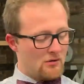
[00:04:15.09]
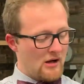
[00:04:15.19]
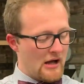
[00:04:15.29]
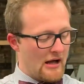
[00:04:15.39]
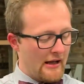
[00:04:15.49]

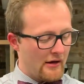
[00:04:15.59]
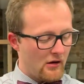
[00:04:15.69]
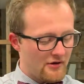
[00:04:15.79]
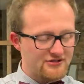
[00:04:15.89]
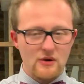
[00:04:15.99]
I
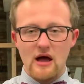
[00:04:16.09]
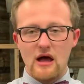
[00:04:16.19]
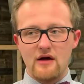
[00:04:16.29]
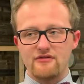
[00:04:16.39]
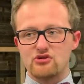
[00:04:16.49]
also
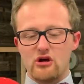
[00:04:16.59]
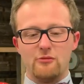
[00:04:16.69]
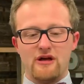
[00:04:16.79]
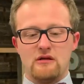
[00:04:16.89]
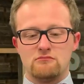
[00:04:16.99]
have a drill
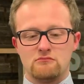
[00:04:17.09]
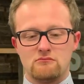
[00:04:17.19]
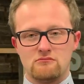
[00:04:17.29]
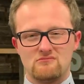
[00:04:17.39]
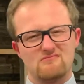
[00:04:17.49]
bit.
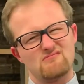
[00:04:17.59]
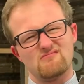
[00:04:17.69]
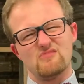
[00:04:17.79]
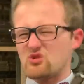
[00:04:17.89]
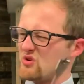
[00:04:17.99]

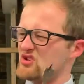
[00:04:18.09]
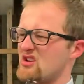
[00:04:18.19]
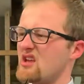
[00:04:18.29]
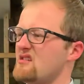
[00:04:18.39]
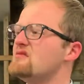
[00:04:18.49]
Which one
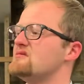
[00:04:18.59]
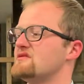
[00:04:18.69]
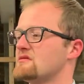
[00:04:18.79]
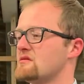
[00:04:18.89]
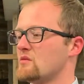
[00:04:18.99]
should I
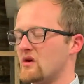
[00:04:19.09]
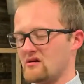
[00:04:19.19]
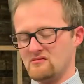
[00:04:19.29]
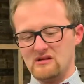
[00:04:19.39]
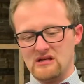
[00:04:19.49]
use?
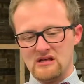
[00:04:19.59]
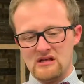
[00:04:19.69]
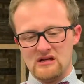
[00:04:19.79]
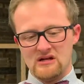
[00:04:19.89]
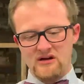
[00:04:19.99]
Well,
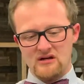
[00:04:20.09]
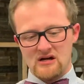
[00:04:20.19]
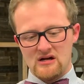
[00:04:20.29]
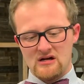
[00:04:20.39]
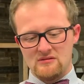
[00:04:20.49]

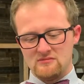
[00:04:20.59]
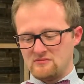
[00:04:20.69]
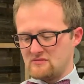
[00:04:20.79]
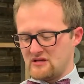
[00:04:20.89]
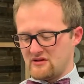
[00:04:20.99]
um,
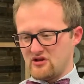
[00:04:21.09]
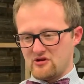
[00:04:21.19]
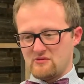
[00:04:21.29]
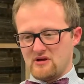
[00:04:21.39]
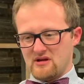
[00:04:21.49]

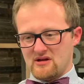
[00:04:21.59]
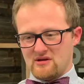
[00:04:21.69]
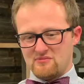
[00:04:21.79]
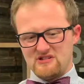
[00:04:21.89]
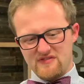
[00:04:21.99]
they're
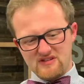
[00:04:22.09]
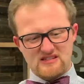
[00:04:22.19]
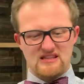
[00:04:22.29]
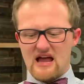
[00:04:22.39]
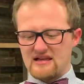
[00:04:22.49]
different
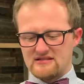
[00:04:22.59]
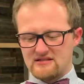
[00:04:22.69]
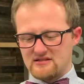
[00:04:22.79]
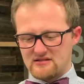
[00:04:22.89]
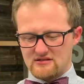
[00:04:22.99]

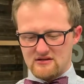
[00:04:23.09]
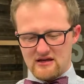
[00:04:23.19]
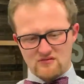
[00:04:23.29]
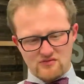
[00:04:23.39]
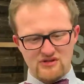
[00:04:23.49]
sizes.
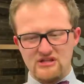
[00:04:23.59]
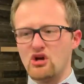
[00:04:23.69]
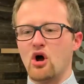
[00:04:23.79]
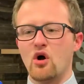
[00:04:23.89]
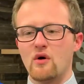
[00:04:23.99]
I don't really
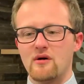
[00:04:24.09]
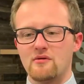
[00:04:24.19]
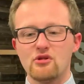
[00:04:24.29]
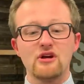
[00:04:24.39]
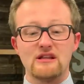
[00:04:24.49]
know. Uh,
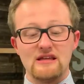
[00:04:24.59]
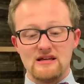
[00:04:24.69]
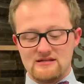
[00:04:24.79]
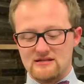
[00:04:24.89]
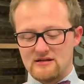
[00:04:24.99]
look at
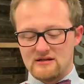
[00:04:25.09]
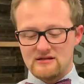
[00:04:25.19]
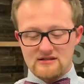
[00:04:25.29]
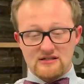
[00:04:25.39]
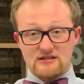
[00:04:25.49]
this.
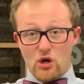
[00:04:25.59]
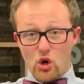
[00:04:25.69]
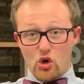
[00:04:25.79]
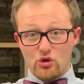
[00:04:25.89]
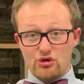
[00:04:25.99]
This is the
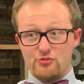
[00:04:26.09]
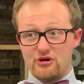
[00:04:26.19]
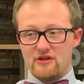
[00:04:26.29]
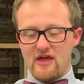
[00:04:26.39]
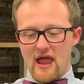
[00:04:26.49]
hole you
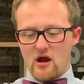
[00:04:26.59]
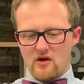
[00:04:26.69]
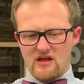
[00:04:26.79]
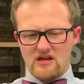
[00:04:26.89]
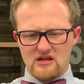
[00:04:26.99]
put the air
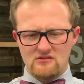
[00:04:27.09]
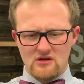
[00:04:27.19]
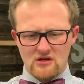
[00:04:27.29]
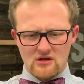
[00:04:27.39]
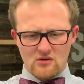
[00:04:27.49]
in, and
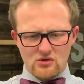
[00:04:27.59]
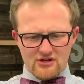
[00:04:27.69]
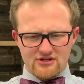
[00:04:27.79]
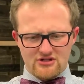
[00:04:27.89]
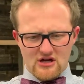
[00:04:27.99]

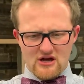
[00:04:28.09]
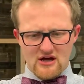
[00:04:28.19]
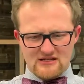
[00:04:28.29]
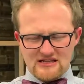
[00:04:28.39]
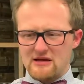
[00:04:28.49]
look, there's a,
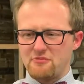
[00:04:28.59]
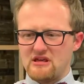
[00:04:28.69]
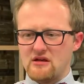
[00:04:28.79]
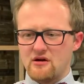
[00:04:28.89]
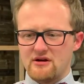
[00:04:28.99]
a tip
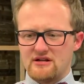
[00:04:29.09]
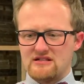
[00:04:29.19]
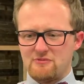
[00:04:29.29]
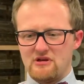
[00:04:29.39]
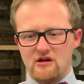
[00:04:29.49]
here and a
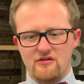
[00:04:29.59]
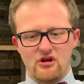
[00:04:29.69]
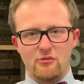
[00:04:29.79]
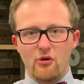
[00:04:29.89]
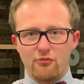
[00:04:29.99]
tip here
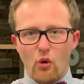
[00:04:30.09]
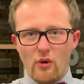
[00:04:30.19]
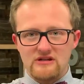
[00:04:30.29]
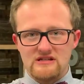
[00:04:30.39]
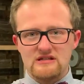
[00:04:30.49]
that are both
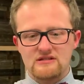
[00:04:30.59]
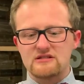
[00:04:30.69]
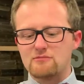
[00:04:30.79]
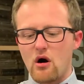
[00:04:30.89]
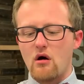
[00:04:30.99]
pointy and
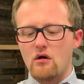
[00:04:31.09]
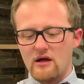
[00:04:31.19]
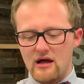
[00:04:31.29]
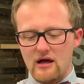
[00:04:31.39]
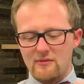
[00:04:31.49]
small.
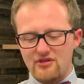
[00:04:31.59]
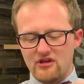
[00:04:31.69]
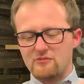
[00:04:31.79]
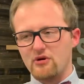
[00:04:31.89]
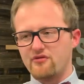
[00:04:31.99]
I, I bet they
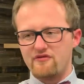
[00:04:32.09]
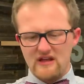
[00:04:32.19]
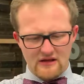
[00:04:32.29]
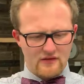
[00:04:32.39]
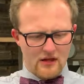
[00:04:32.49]
could both
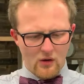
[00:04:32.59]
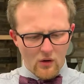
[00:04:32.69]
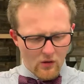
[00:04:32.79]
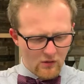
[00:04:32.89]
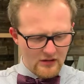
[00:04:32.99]
fit in that
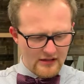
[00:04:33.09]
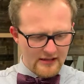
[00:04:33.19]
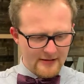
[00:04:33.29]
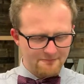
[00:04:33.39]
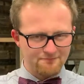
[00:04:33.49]
hole.
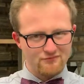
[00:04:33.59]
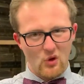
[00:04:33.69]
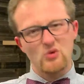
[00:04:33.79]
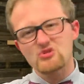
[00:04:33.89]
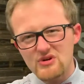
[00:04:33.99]

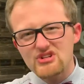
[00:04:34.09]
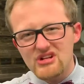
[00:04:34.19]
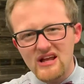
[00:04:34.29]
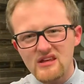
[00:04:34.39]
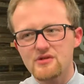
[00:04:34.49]
Which one
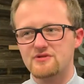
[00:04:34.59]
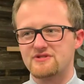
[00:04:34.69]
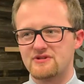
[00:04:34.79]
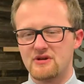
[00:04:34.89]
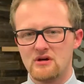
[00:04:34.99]
should I
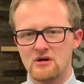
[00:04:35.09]
use?